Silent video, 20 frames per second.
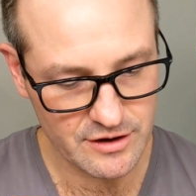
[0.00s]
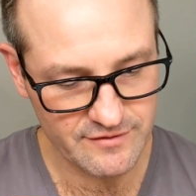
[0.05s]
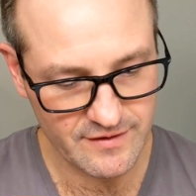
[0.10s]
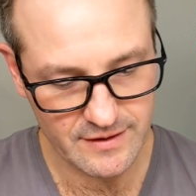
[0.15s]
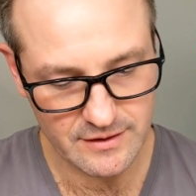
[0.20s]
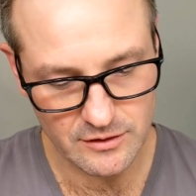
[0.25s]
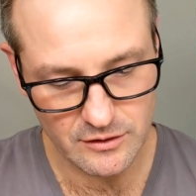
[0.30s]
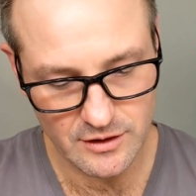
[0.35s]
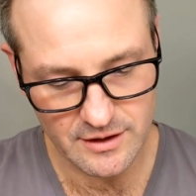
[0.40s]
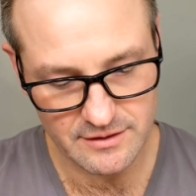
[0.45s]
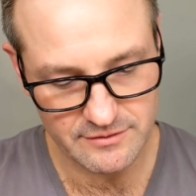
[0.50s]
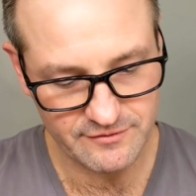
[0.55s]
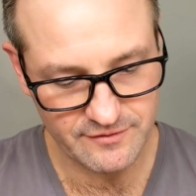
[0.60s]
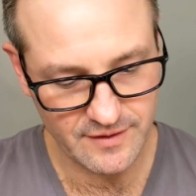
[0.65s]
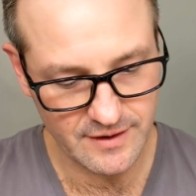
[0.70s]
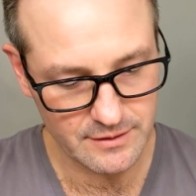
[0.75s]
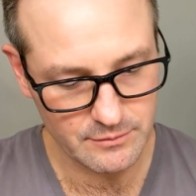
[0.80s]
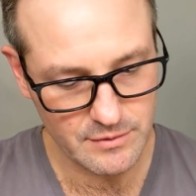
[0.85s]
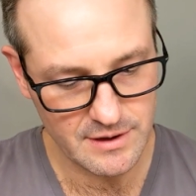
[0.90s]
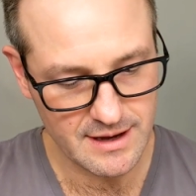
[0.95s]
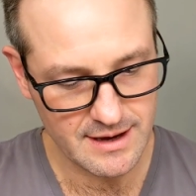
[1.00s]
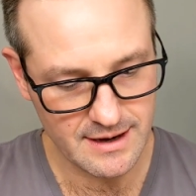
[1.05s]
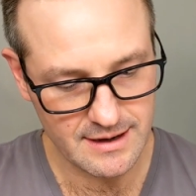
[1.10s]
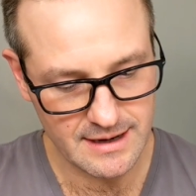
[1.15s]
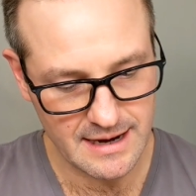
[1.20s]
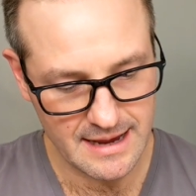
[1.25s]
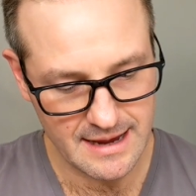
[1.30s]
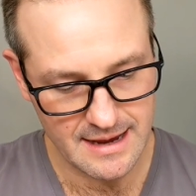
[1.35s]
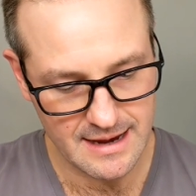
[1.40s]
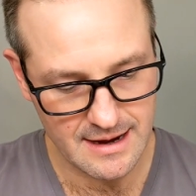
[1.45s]
here. I've had a lot of fun. We
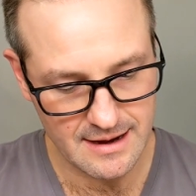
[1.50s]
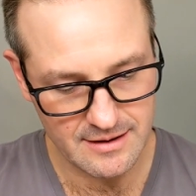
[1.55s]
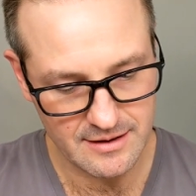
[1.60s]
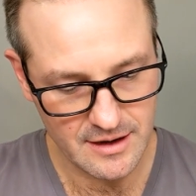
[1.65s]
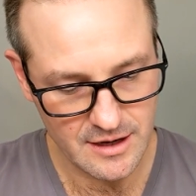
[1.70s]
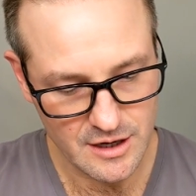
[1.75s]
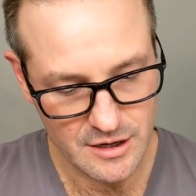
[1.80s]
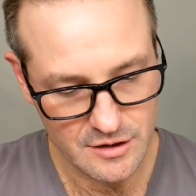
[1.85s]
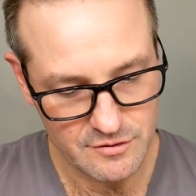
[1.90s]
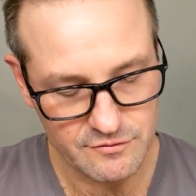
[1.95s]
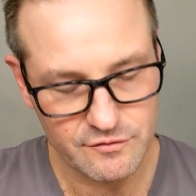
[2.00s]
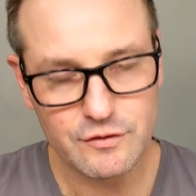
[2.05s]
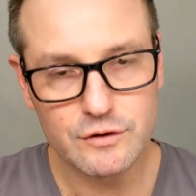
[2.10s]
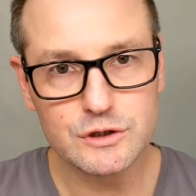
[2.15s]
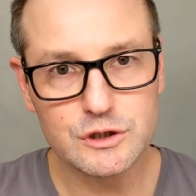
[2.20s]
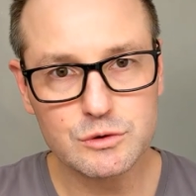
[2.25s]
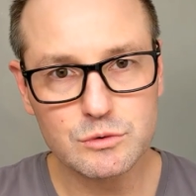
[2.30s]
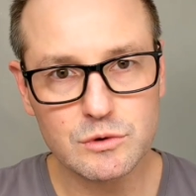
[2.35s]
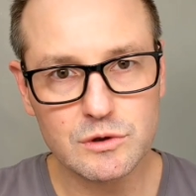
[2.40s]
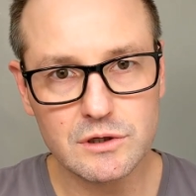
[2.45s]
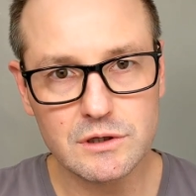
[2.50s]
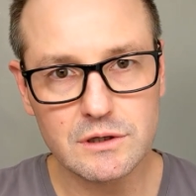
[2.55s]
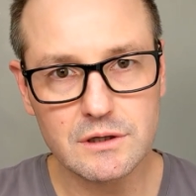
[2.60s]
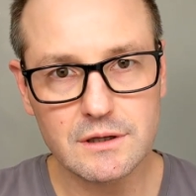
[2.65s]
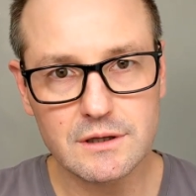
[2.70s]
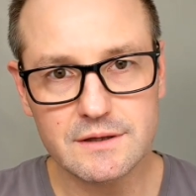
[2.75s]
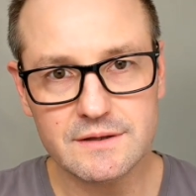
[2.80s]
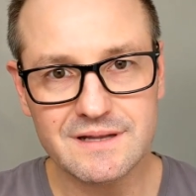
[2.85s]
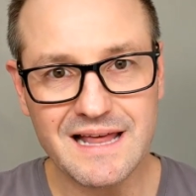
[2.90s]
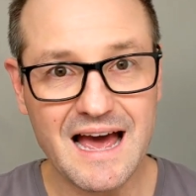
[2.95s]
had a uh,
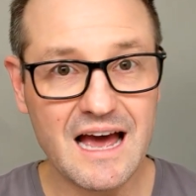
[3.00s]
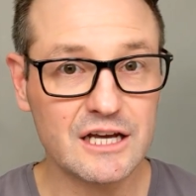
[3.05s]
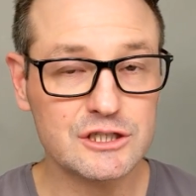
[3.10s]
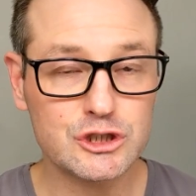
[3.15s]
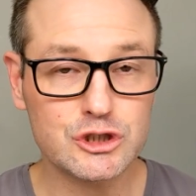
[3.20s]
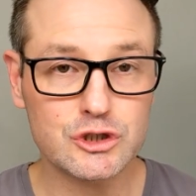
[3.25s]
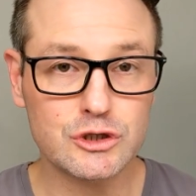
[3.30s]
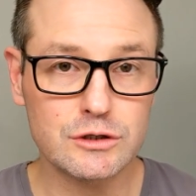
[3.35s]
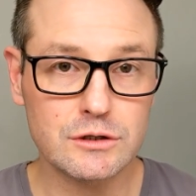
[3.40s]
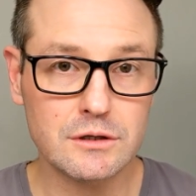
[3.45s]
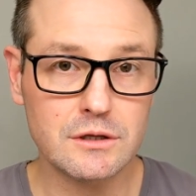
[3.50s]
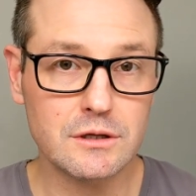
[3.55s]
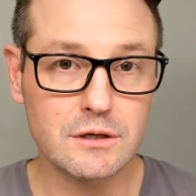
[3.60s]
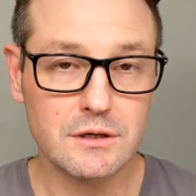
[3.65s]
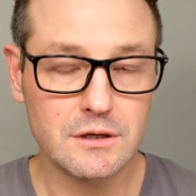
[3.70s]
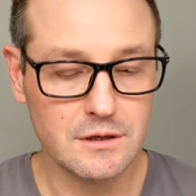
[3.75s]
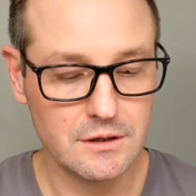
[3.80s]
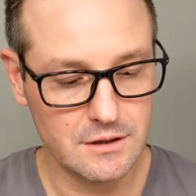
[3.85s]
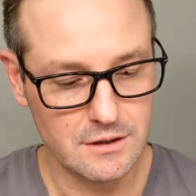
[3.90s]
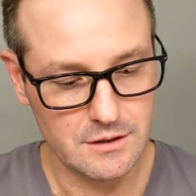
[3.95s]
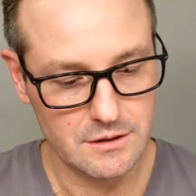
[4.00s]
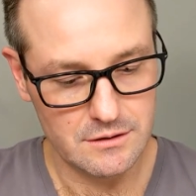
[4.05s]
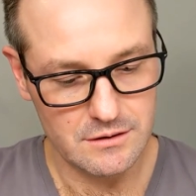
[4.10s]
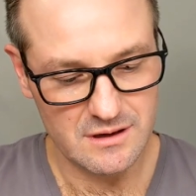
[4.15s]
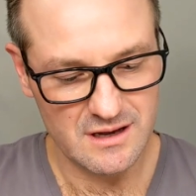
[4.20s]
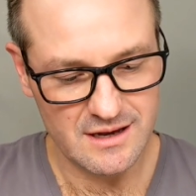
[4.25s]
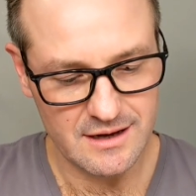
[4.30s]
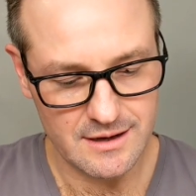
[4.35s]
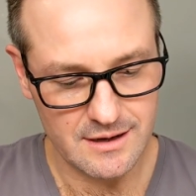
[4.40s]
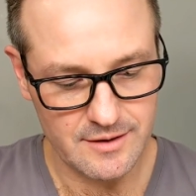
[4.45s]
virtual national
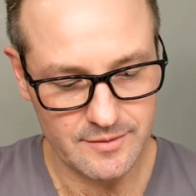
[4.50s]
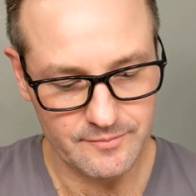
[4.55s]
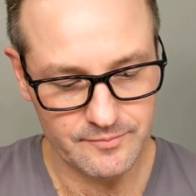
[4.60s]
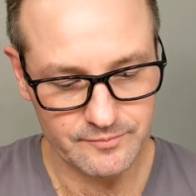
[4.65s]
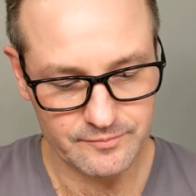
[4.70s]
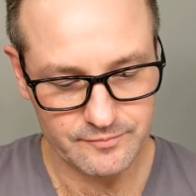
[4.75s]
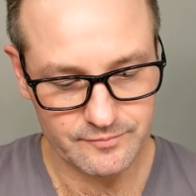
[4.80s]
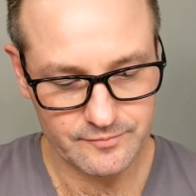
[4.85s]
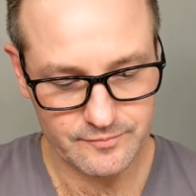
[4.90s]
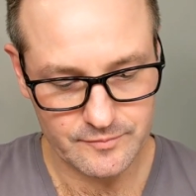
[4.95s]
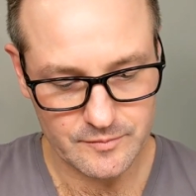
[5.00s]
um,